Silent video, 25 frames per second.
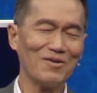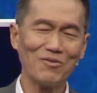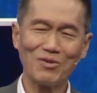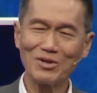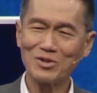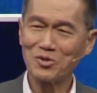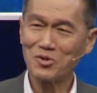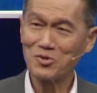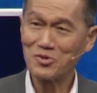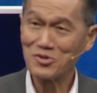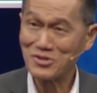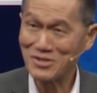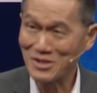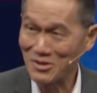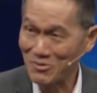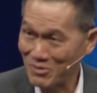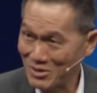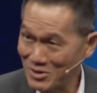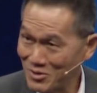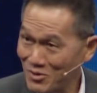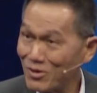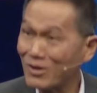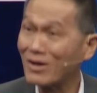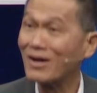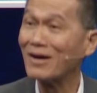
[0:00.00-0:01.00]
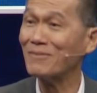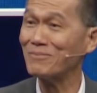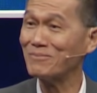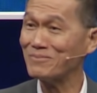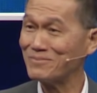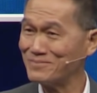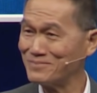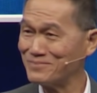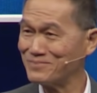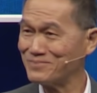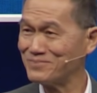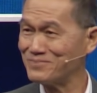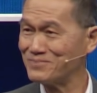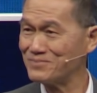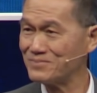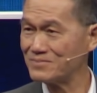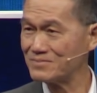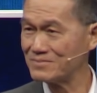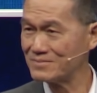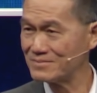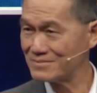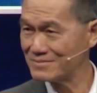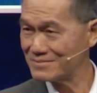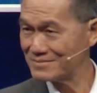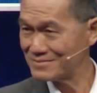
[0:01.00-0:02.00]
What do you see when you look up?
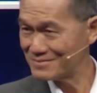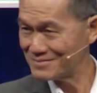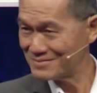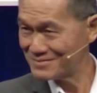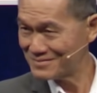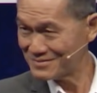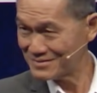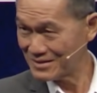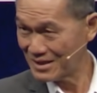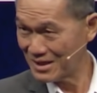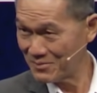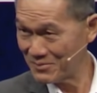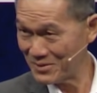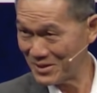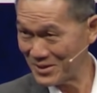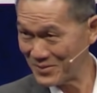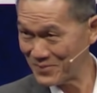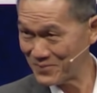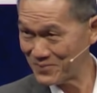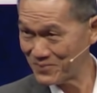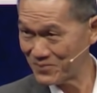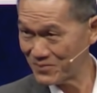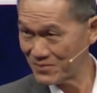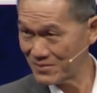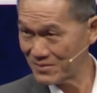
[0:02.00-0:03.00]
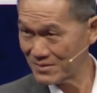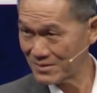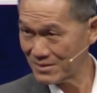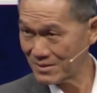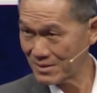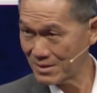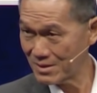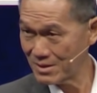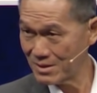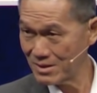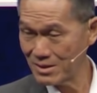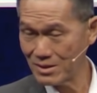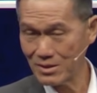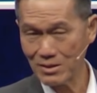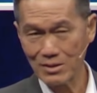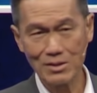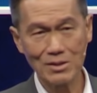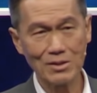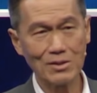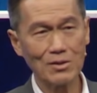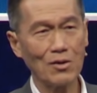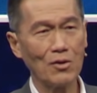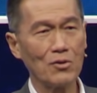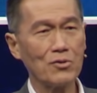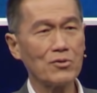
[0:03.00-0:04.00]
Tell me.
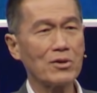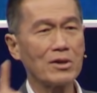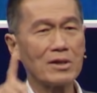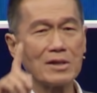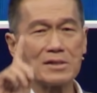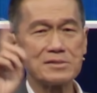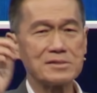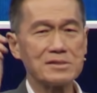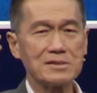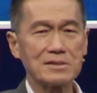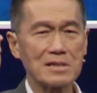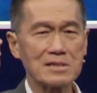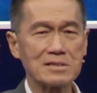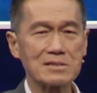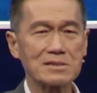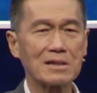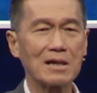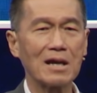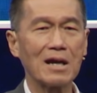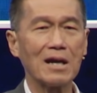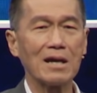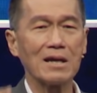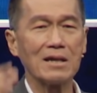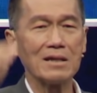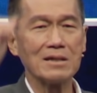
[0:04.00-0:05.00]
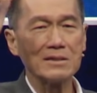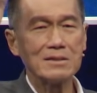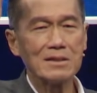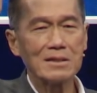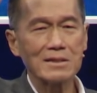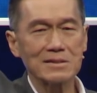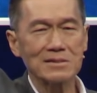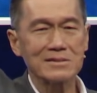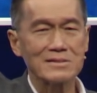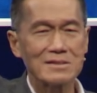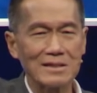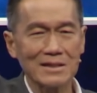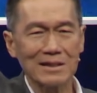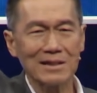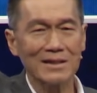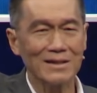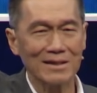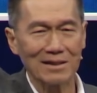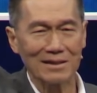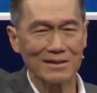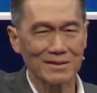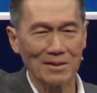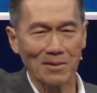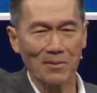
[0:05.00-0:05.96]
No, you cannot see the sky. There's ceiling.